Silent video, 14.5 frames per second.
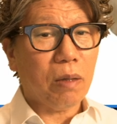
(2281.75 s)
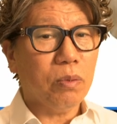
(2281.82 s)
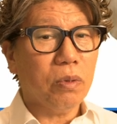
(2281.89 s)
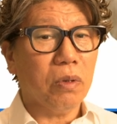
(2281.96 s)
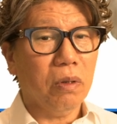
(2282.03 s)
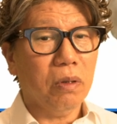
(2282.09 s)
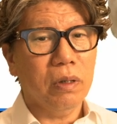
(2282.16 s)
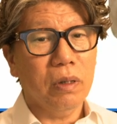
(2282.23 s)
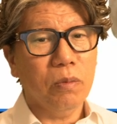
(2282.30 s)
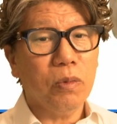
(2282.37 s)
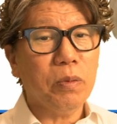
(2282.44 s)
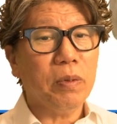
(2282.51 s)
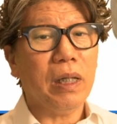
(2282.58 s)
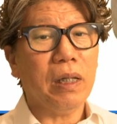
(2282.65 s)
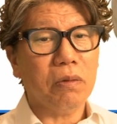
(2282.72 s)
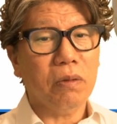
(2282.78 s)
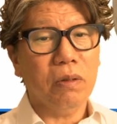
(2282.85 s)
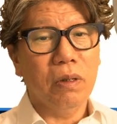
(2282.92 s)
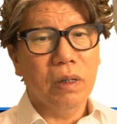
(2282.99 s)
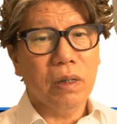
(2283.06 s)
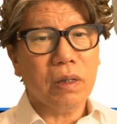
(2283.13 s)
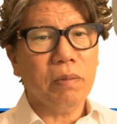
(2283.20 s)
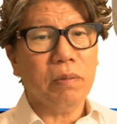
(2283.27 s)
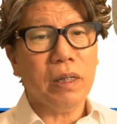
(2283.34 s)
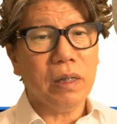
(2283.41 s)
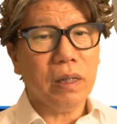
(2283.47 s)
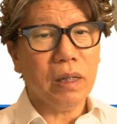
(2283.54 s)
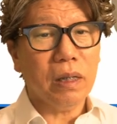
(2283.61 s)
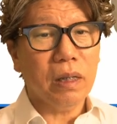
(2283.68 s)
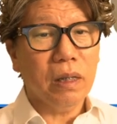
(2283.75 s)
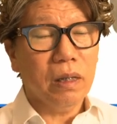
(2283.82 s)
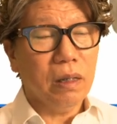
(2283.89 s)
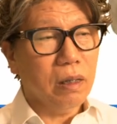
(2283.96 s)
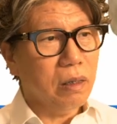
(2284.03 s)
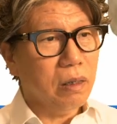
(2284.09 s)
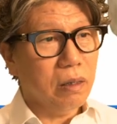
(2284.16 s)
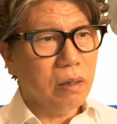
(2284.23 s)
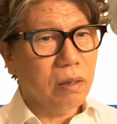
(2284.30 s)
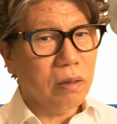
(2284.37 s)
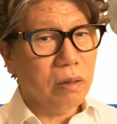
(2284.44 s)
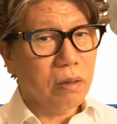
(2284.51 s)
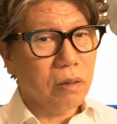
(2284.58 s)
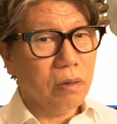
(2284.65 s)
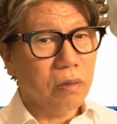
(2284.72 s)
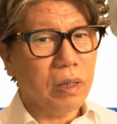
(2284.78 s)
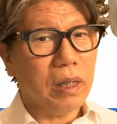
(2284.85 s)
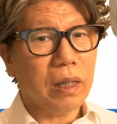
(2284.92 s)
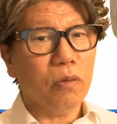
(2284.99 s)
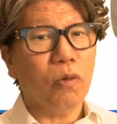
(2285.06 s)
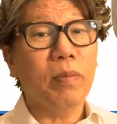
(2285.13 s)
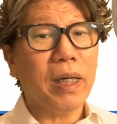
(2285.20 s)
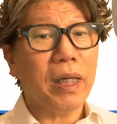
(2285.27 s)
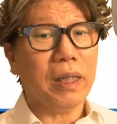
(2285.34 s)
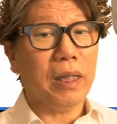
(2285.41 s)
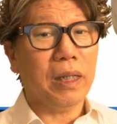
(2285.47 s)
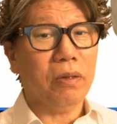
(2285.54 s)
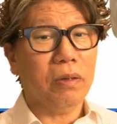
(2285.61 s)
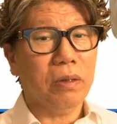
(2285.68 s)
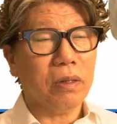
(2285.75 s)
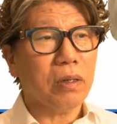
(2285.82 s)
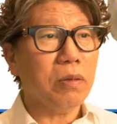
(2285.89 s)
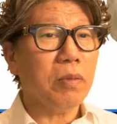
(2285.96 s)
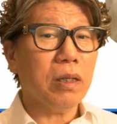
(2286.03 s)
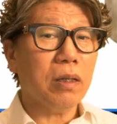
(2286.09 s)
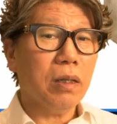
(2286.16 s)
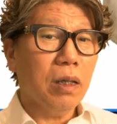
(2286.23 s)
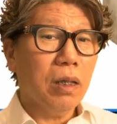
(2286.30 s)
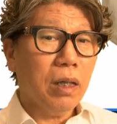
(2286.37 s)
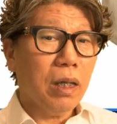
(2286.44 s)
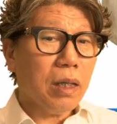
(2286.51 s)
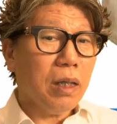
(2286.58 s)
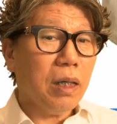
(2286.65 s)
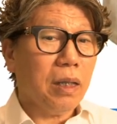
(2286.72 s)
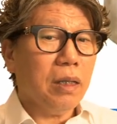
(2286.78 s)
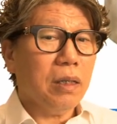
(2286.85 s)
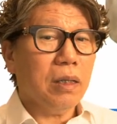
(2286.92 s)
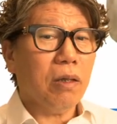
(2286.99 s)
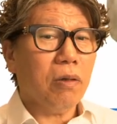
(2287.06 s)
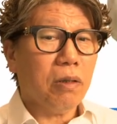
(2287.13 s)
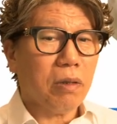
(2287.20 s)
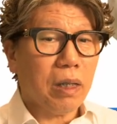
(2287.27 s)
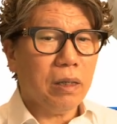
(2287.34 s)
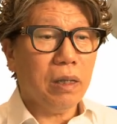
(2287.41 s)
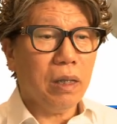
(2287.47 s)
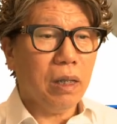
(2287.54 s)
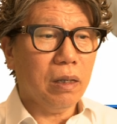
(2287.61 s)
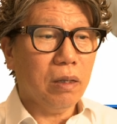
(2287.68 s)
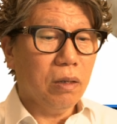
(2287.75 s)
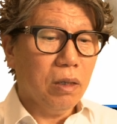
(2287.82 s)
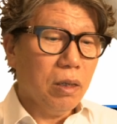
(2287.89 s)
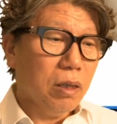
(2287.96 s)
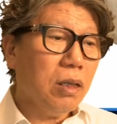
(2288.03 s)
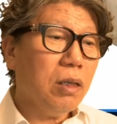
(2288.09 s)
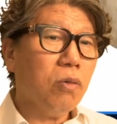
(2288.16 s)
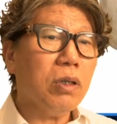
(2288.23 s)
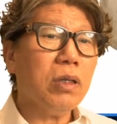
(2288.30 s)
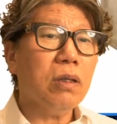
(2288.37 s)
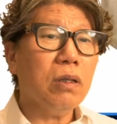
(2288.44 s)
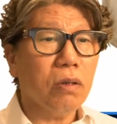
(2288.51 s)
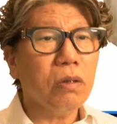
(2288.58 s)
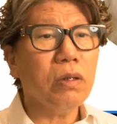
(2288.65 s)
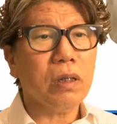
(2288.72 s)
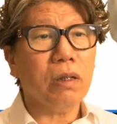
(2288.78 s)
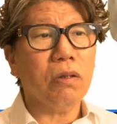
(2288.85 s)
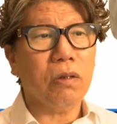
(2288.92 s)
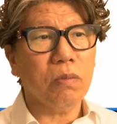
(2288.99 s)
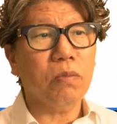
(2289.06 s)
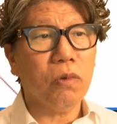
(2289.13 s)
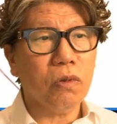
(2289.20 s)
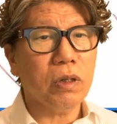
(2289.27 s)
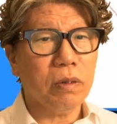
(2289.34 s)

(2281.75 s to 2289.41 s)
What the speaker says: continue to experience pain and discomfort. Then you will come to resent the director. Ultimately, if this remains unresolved, I anticipate